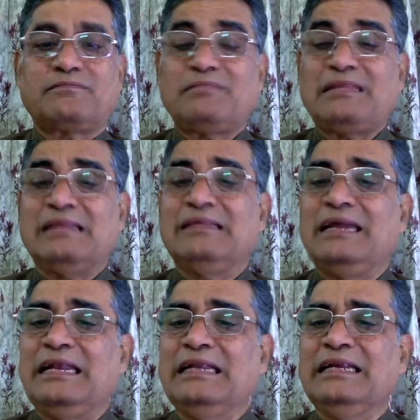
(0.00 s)
The
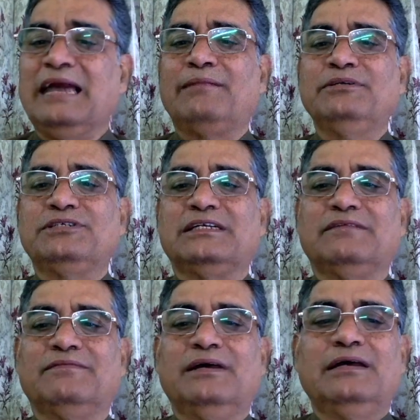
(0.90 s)
Indian
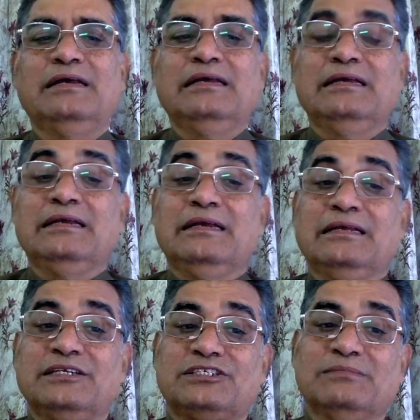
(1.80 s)
administrative
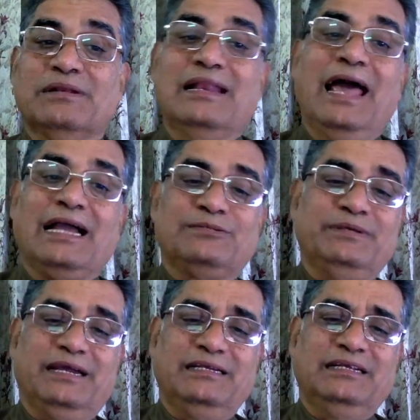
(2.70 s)
system lags
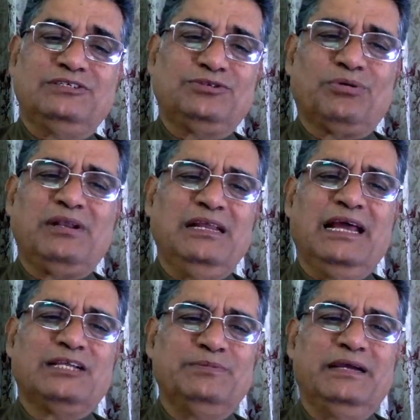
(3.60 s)
behind, it totally
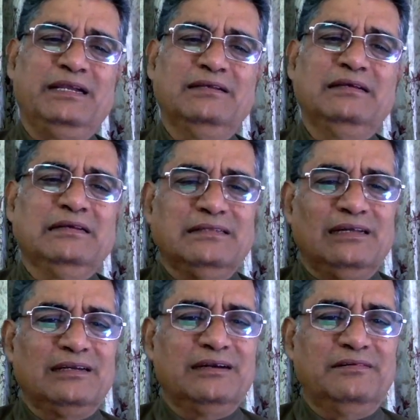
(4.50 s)
lags behind the
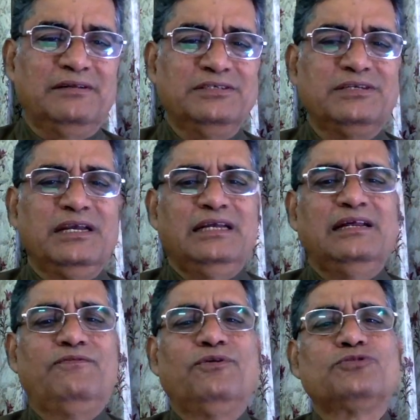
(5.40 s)
other countries in
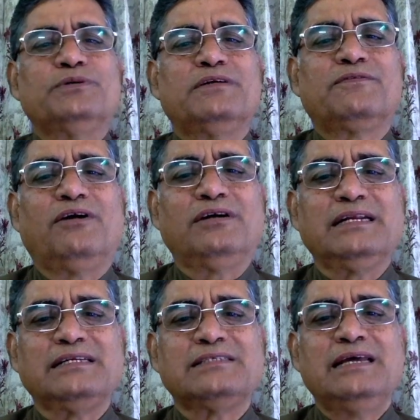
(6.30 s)
enforcement of
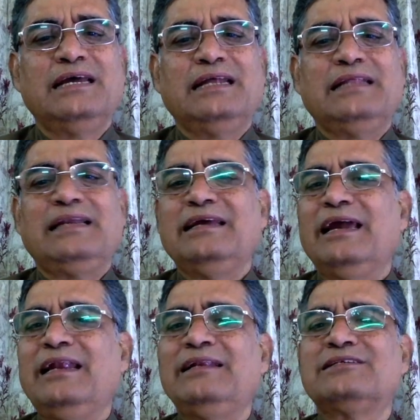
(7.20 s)
contracts that
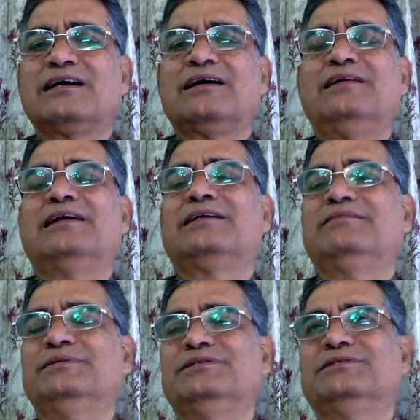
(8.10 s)
hinders the conduct of
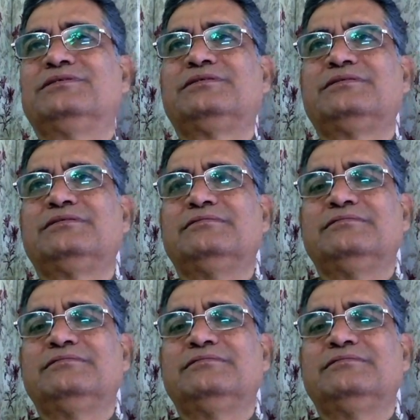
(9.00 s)
business.